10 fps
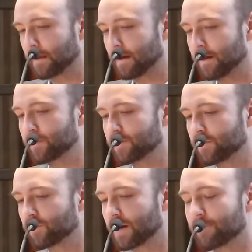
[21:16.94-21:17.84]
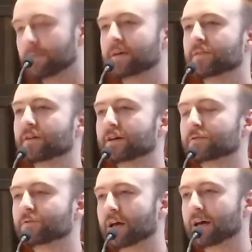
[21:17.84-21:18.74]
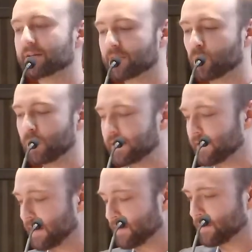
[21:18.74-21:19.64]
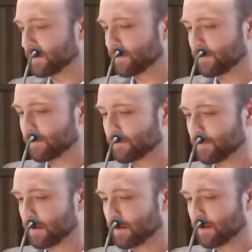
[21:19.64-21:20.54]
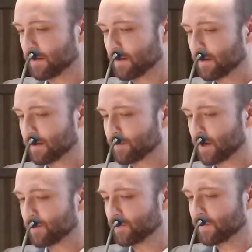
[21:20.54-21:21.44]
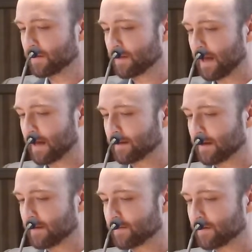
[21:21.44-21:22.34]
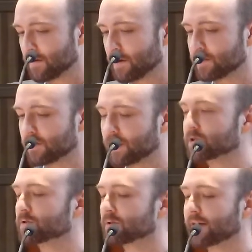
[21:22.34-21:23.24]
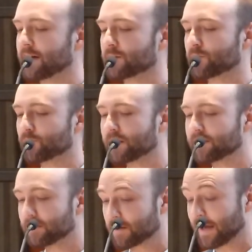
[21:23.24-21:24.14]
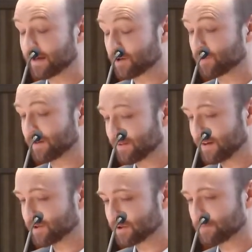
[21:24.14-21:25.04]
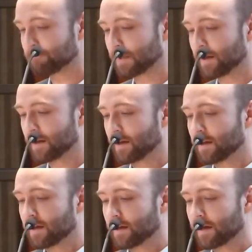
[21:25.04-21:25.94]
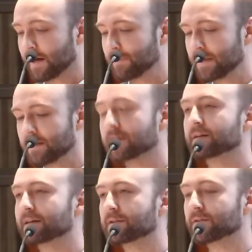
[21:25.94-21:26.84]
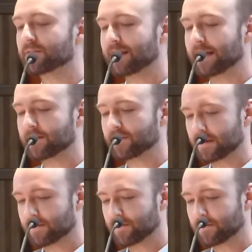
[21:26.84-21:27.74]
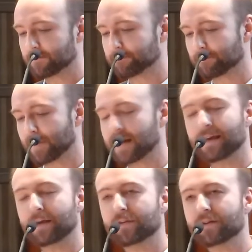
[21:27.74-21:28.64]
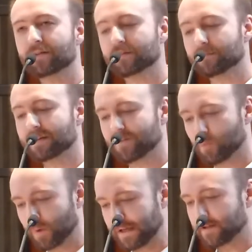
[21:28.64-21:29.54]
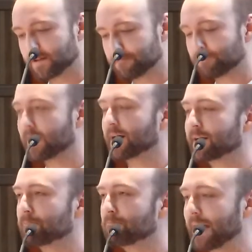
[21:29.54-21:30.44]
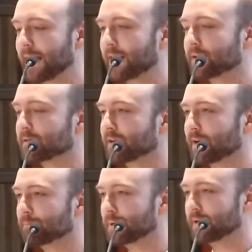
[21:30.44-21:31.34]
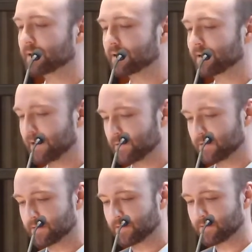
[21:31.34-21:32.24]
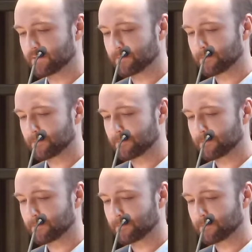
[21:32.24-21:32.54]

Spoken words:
I would describe myself as a weak atheist, and I'm not using that as an ontological categorization. I mean it in the slang sense. My atheism is weak. I am bad at being an atheist.